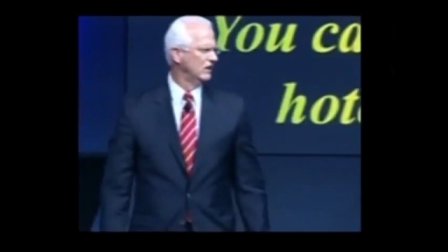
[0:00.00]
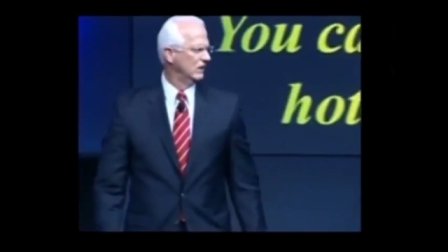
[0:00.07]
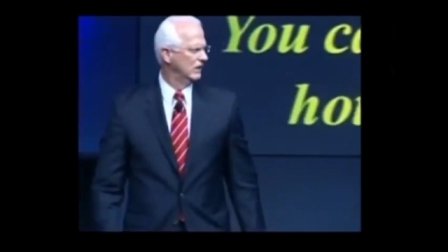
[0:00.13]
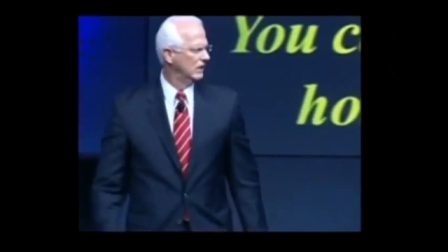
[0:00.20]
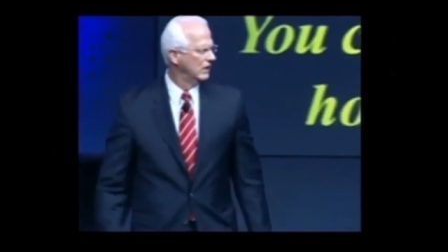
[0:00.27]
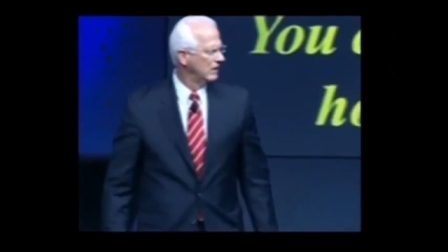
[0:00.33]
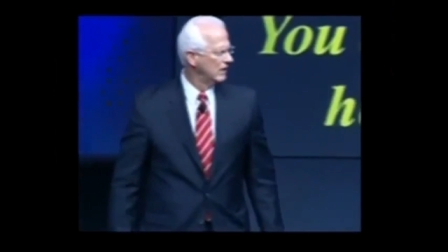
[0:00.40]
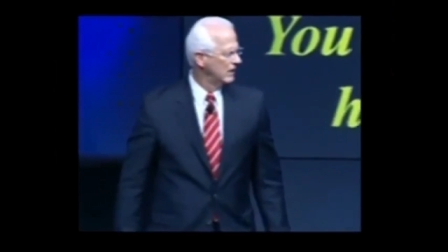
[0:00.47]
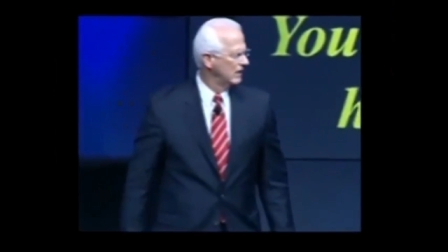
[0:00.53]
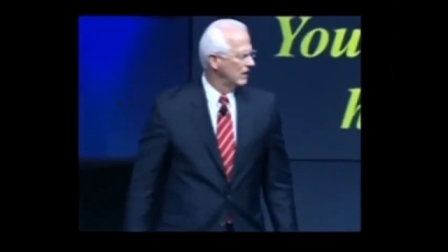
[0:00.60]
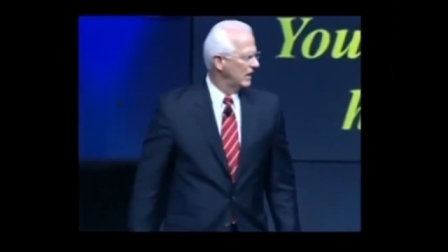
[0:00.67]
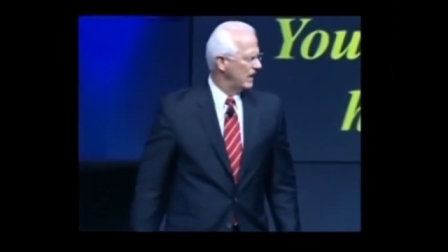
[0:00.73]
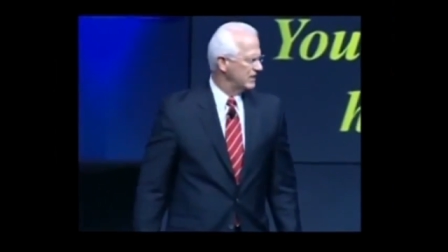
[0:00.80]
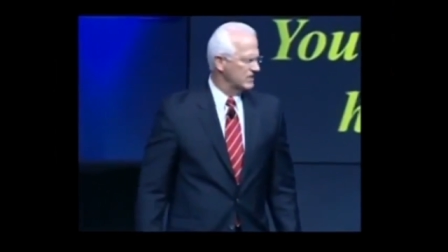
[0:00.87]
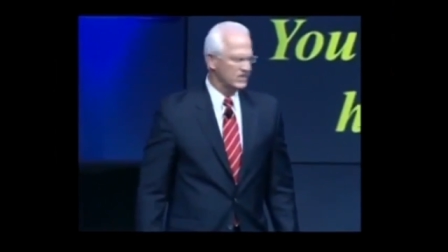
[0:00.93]
community
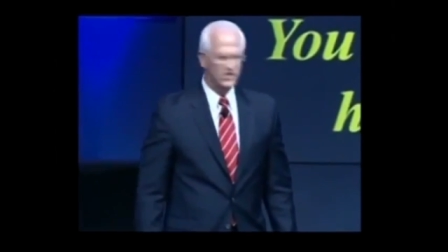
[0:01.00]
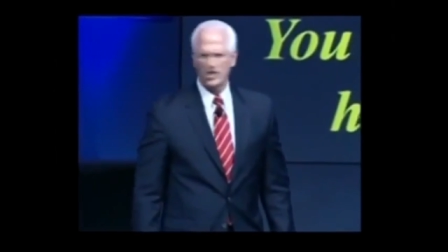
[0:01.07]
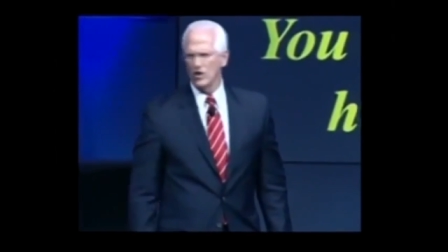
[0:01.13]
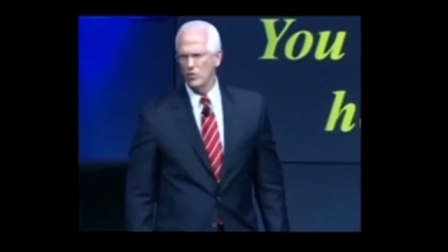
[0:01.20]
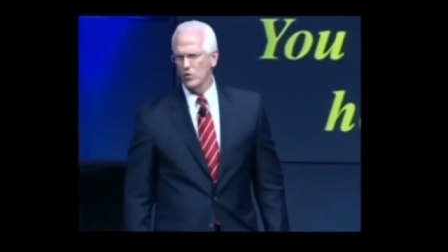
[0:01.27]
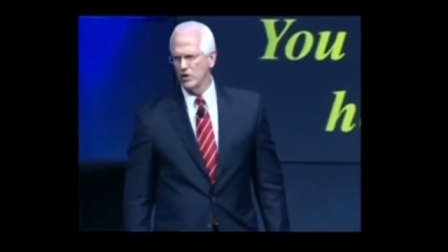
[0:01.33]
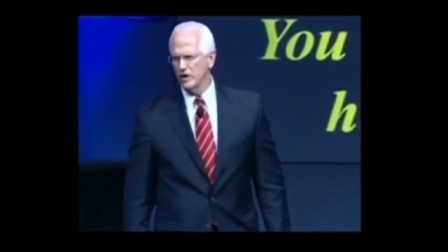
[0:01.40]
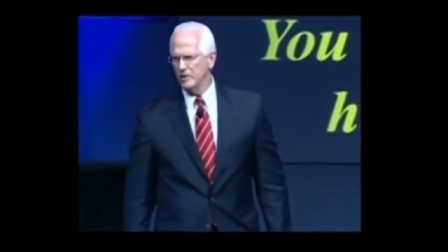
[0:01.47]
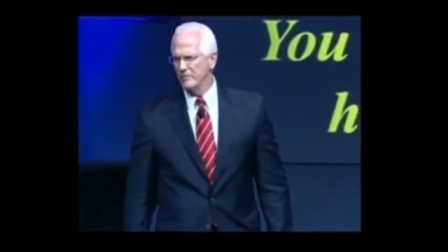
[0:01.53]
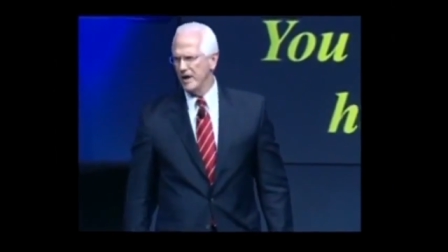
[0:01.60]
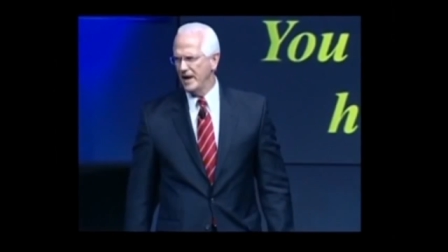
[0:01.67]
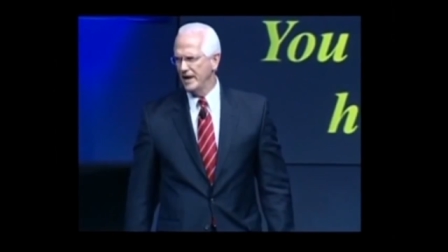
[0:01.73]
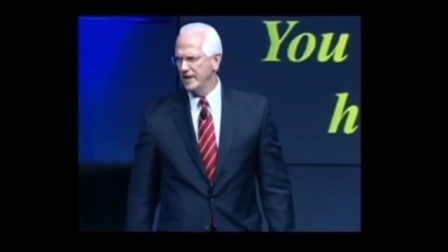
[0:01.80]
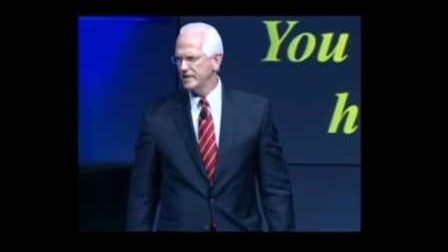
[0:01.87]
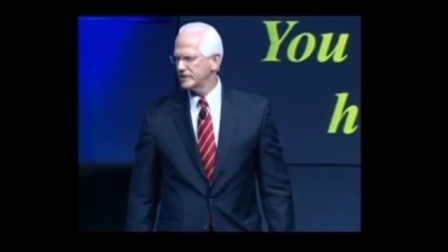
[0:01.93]
who work together and
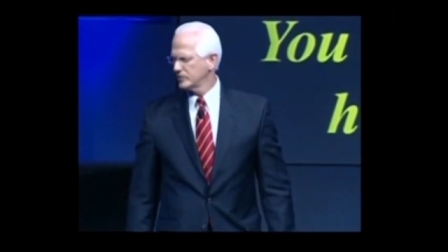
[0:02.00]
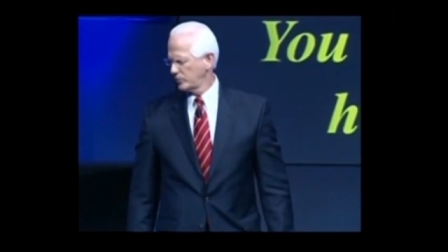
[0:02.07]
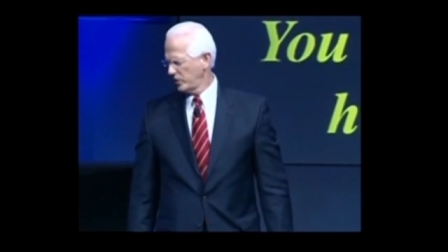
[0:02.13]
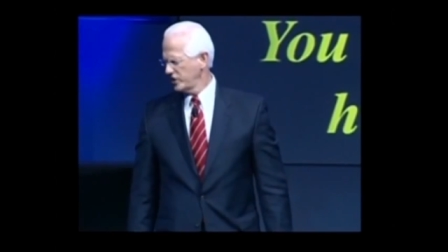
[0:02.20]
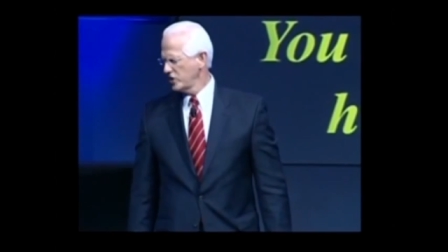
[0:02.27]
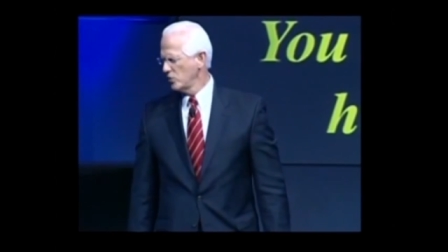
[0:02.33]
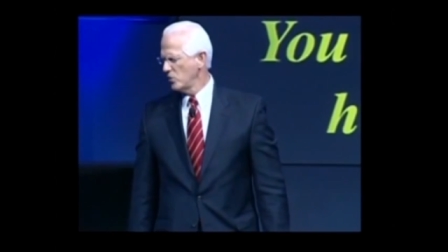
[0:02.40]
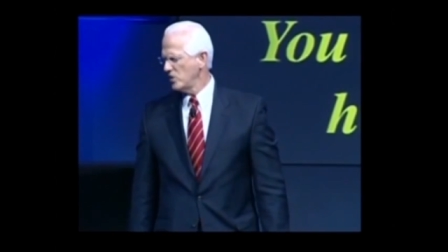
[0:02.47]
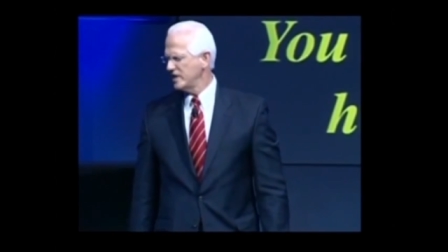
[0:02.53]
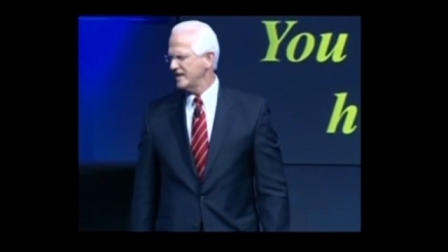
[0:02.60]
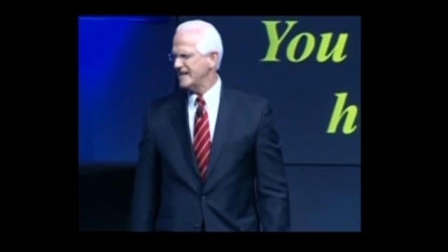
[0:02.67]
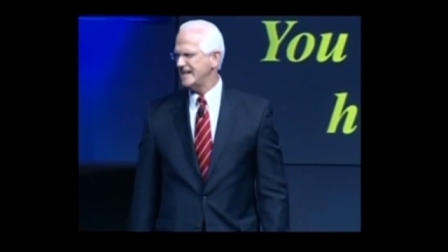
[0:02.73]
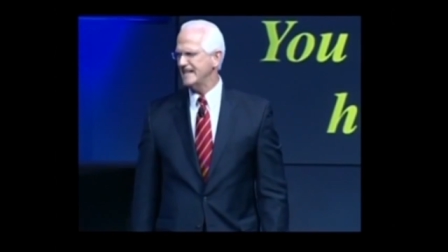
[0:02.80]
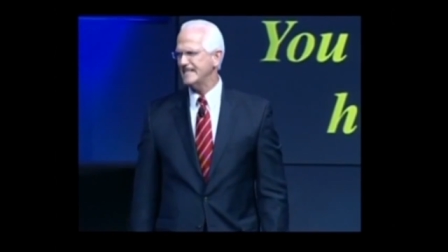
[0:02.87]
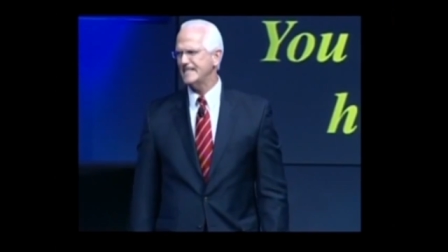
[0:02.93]
help each other be our
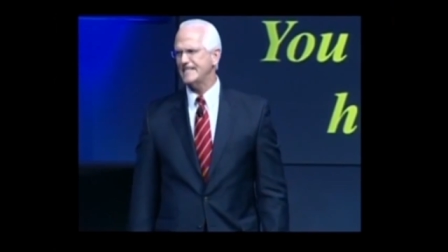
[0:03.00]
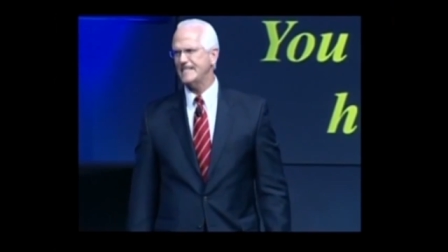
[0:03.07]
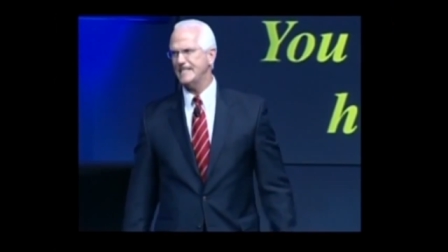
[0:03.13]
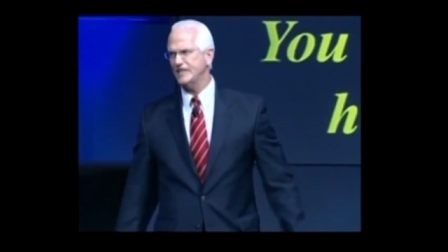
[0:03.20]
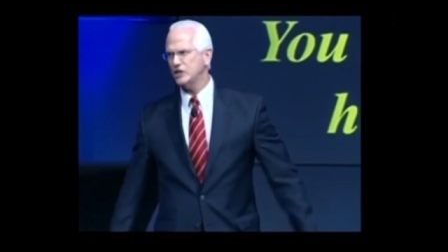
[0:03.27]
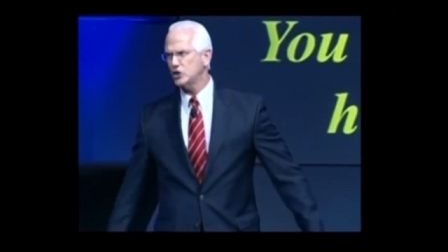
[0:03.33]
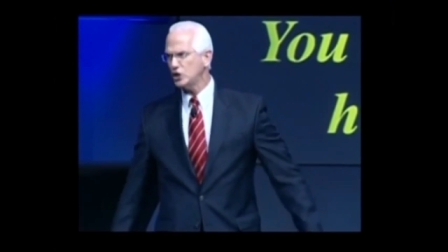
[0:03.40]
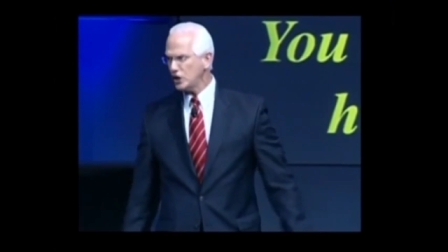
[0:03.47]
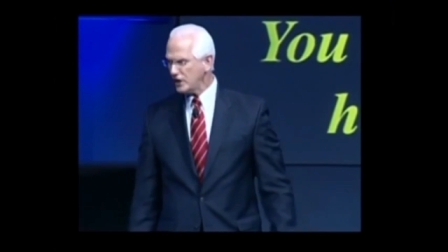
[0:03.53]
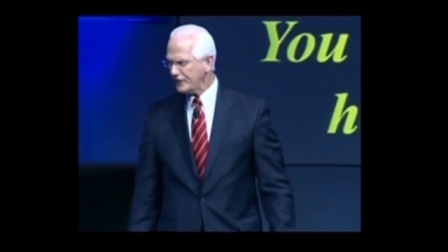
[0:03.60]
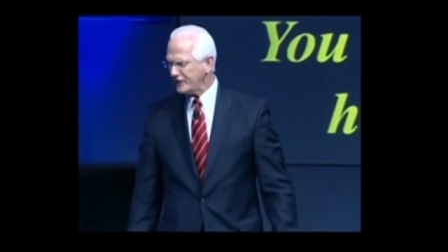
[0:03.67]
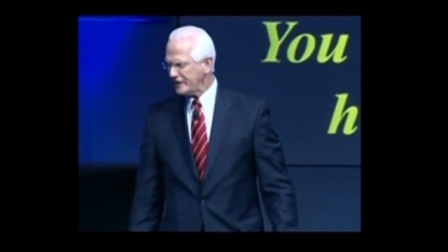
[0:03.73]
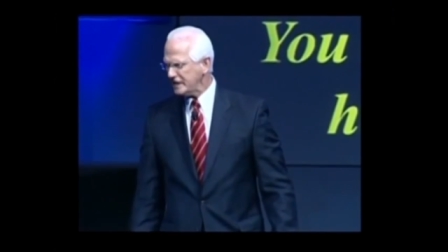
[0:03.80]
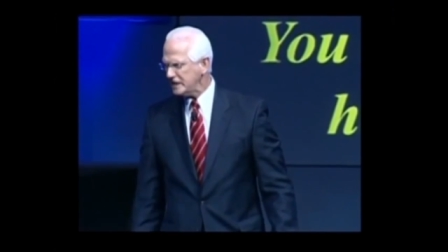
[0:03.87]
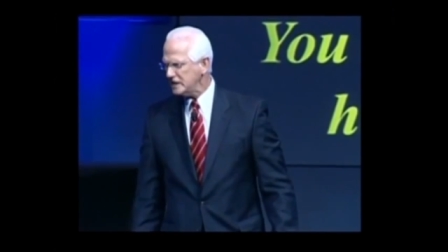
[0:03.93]
best through thick and
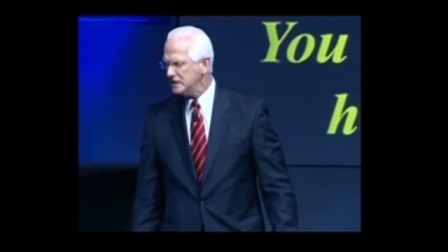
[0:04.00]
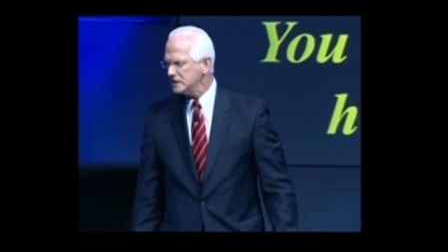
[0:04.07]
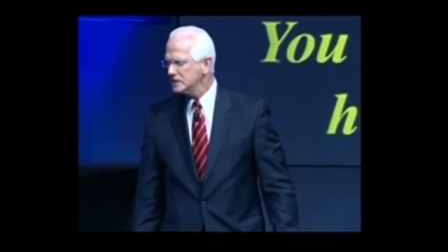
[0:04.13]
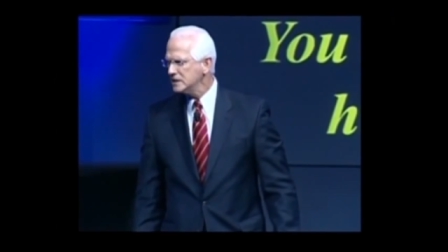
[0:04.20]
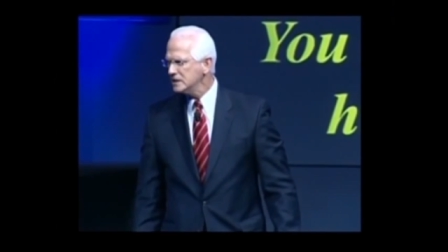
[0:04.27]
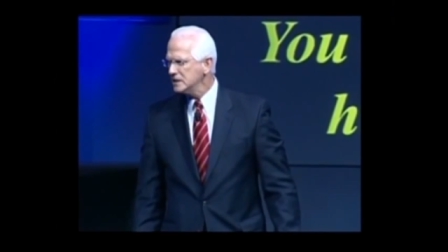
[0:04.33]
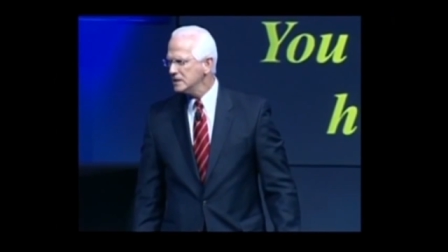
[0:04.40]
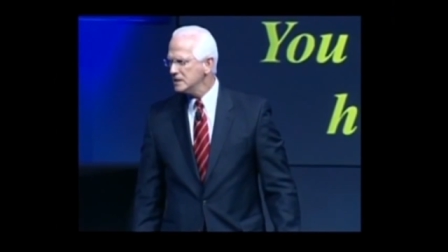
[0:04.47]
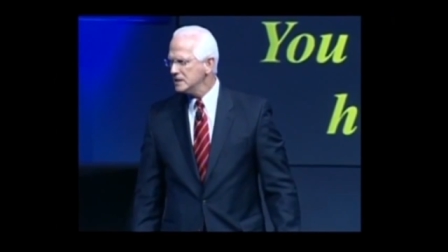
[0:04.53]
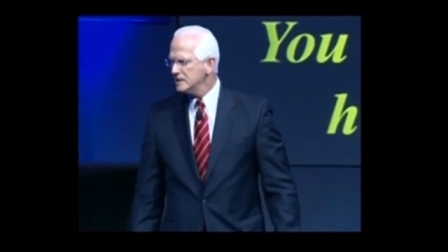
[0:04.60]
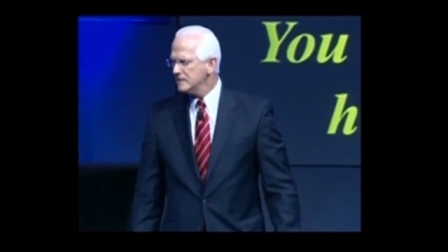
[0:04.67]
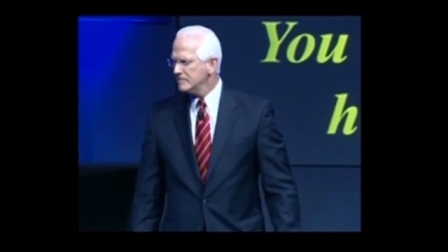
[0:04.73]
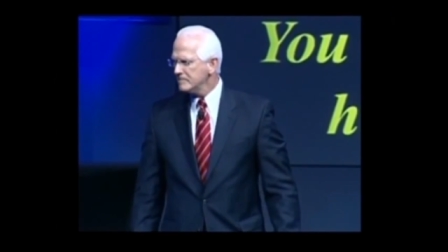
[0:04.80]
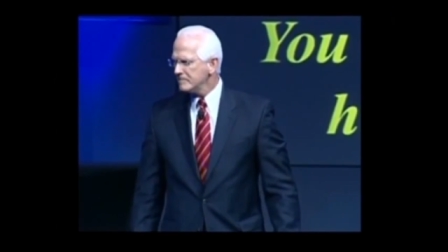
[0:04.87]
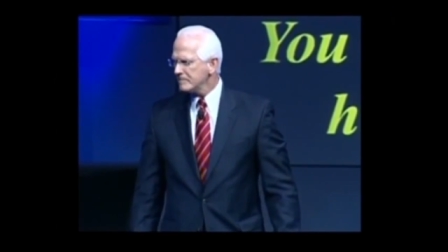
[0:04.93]
thin.
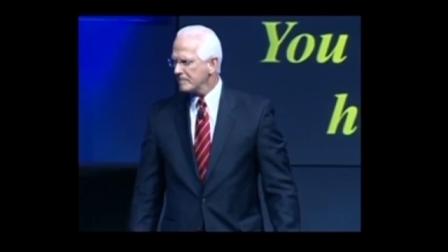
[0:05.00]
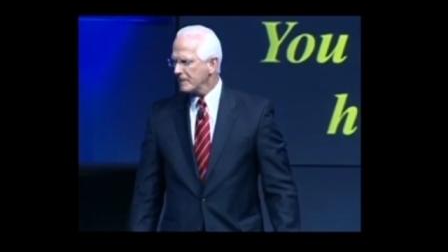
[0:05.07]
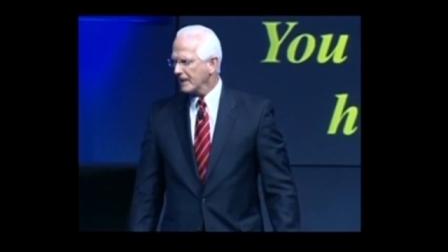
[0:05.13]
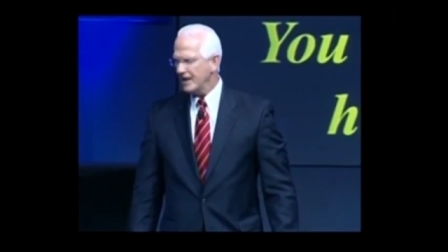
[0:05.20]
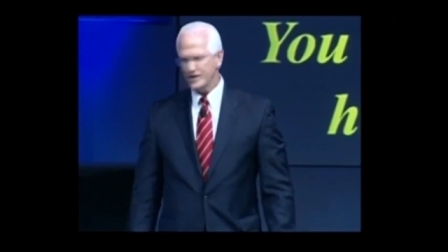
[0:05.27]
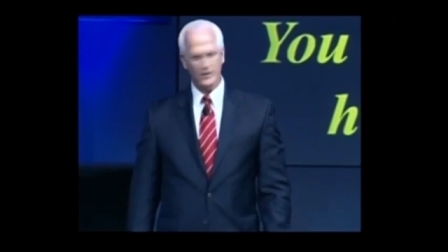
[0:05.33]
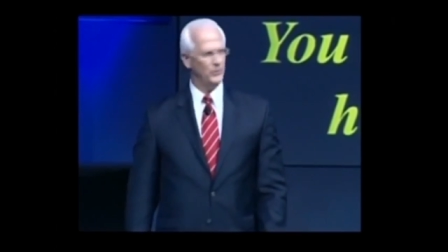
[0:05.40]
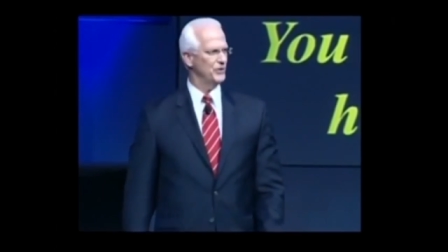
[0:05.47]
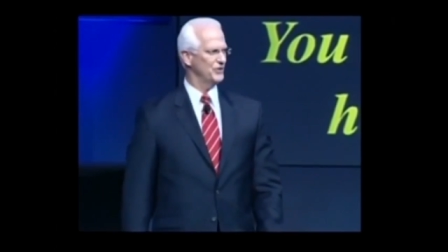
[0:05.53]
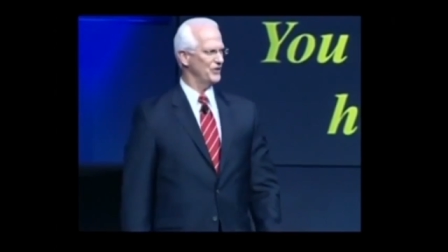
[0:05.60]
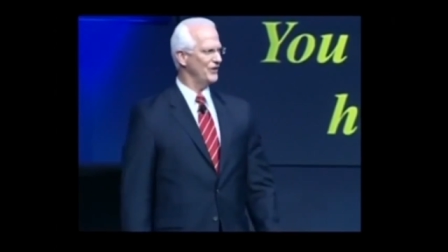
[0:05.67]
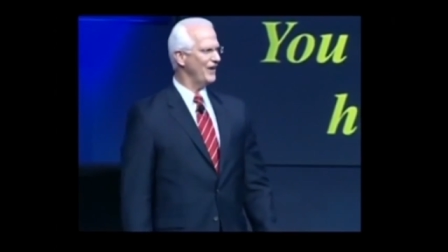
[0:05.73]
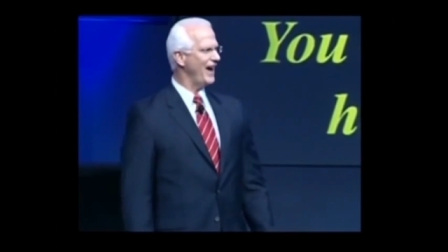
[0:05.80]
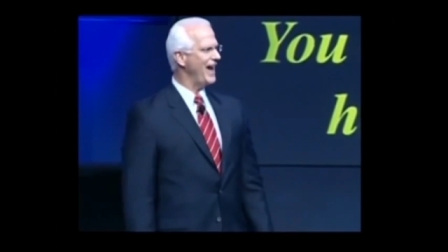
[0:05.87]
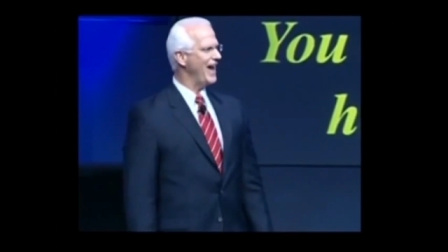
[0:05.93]
Where is that? Where